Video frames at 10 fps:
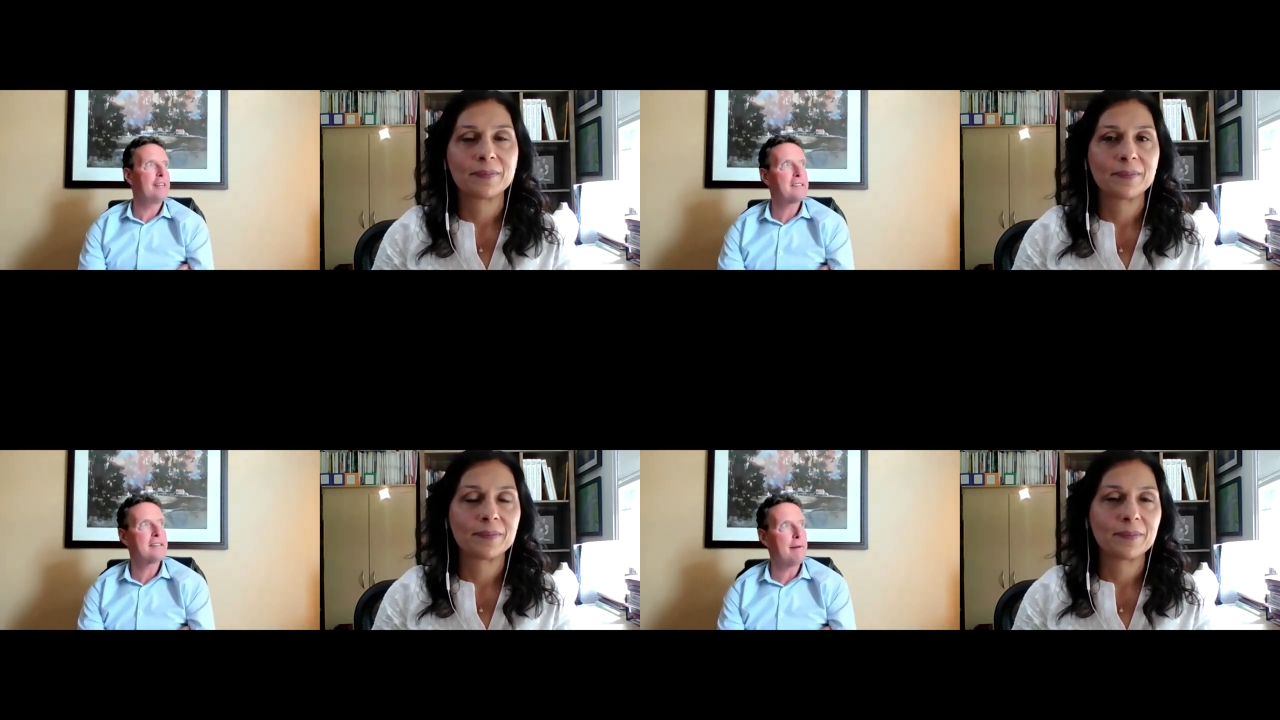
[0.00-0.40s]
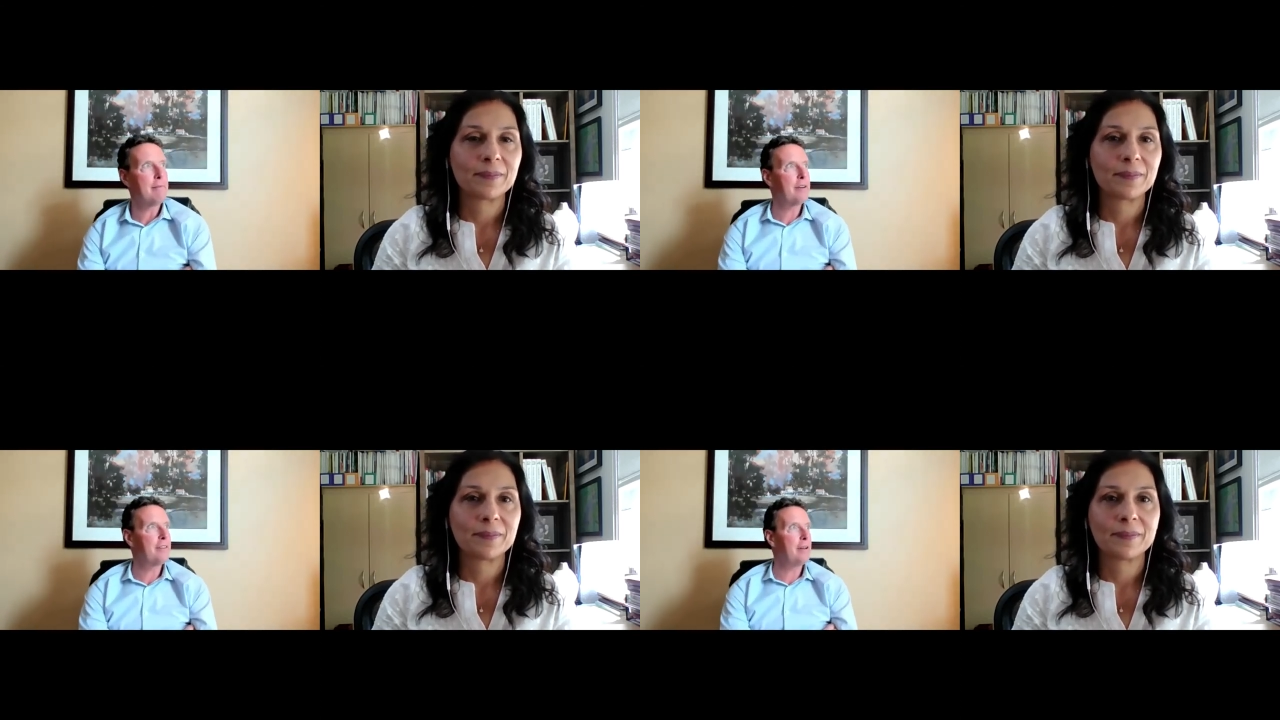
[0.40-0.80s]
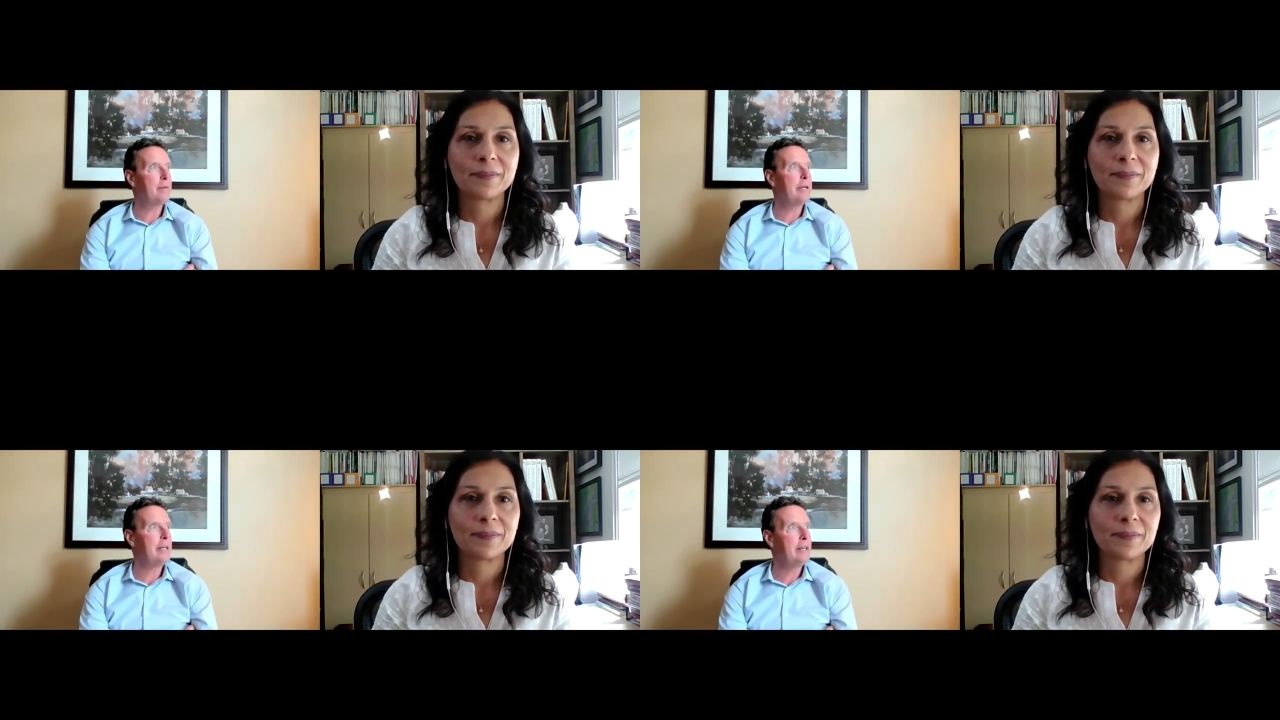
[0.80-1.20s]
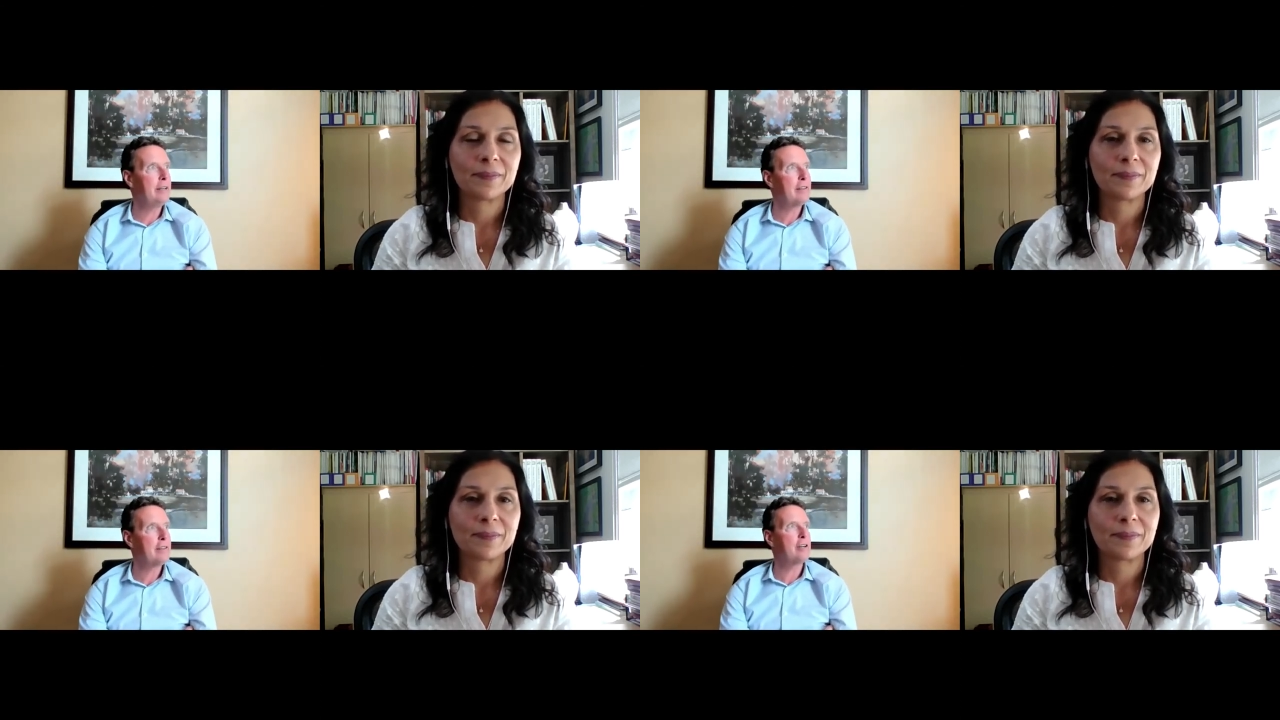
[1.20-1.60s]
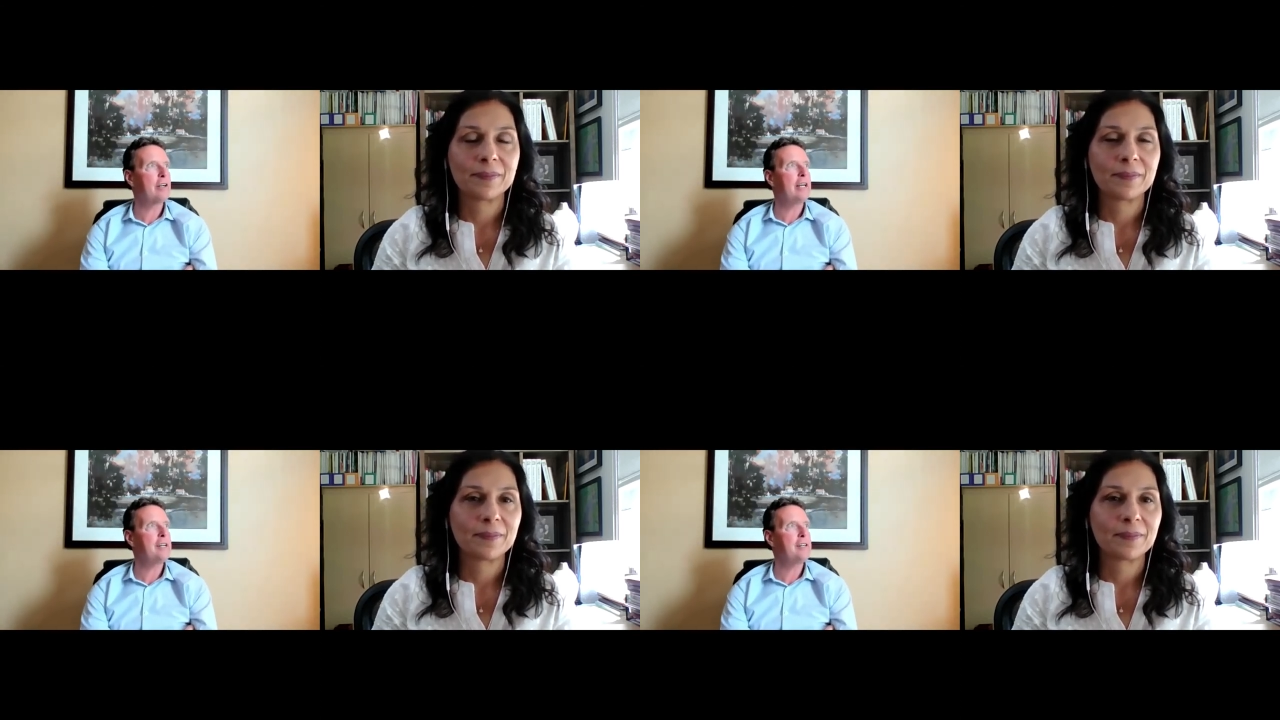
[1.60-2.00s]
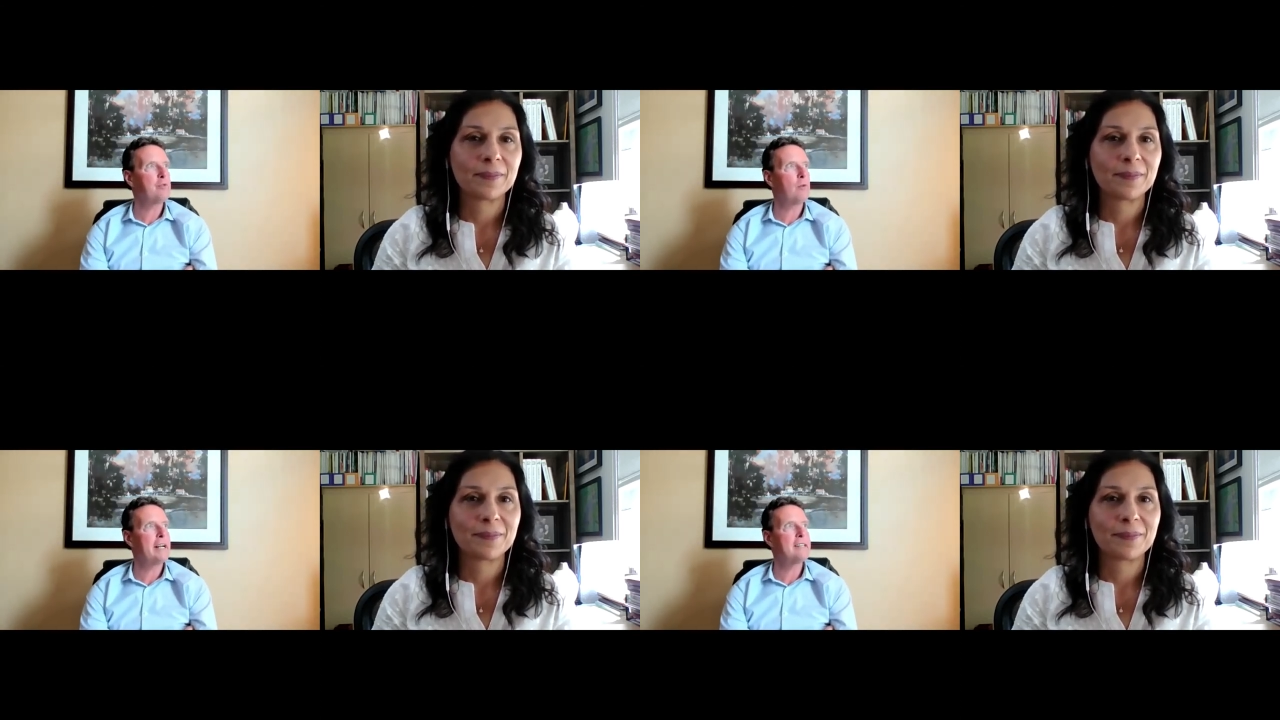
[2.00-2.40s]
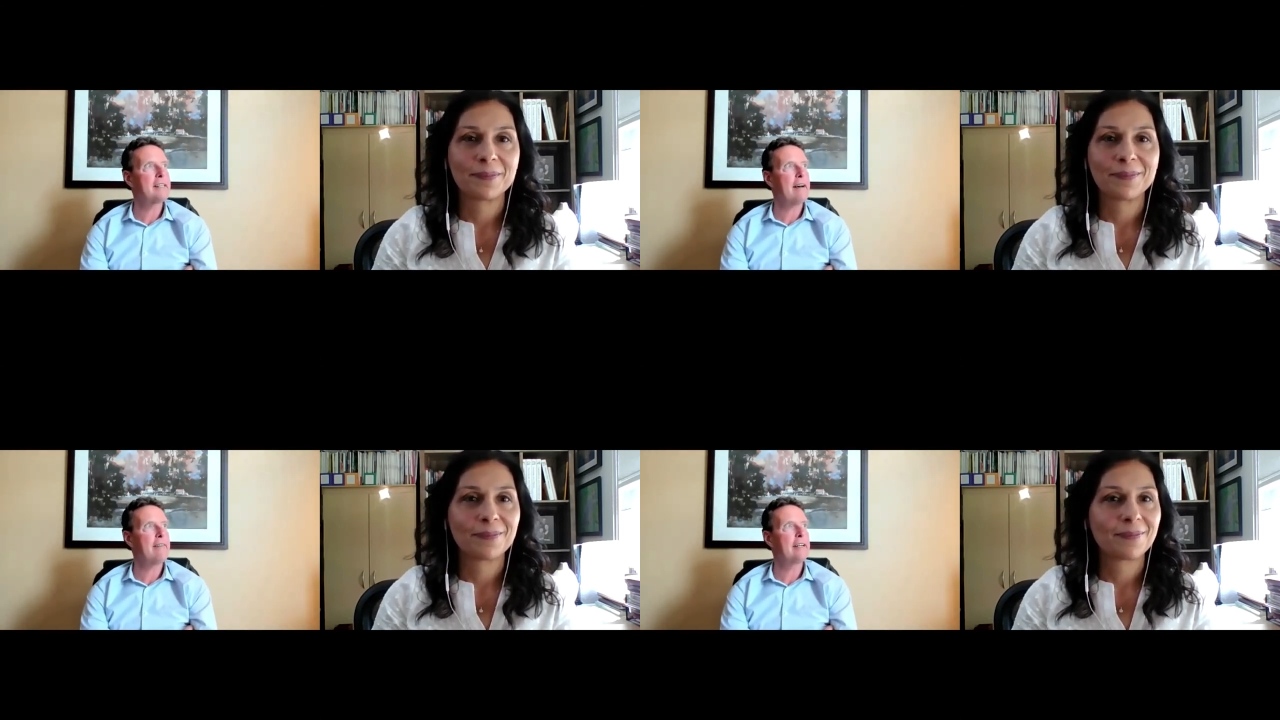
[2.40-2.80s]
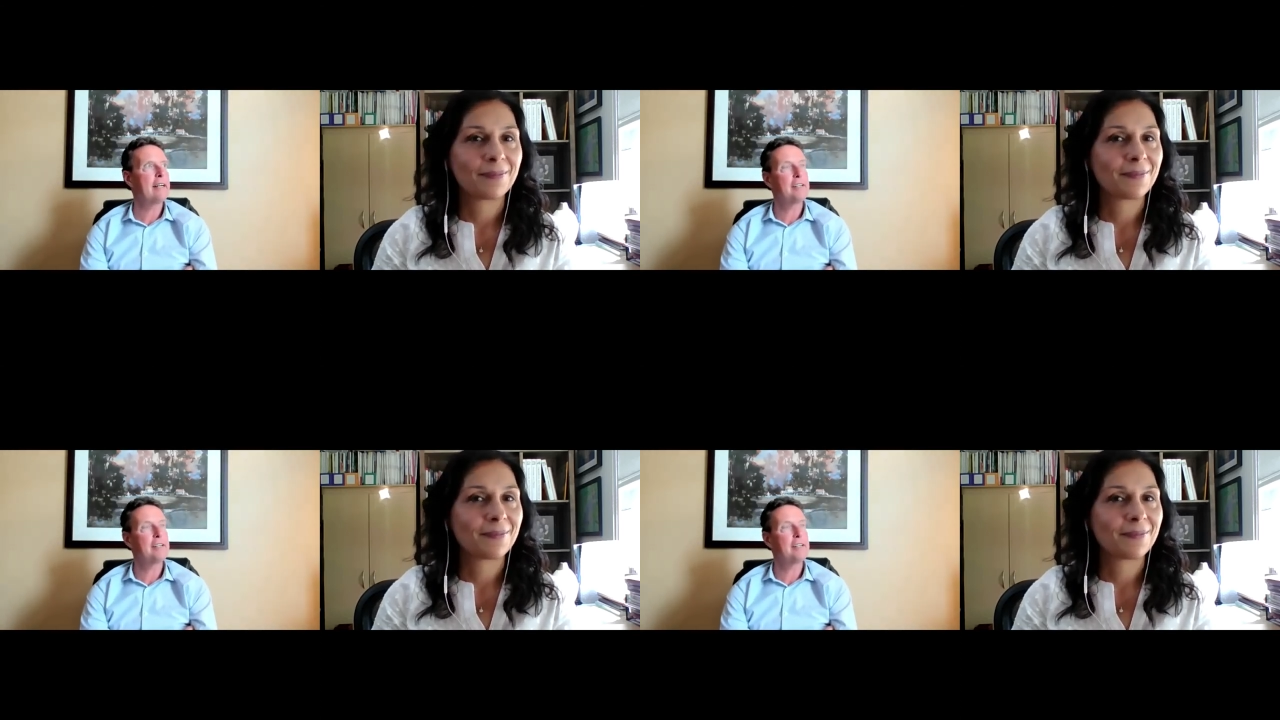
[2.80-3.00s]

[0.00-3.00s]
Speaker 1: this summer, they'll be 30, 27, and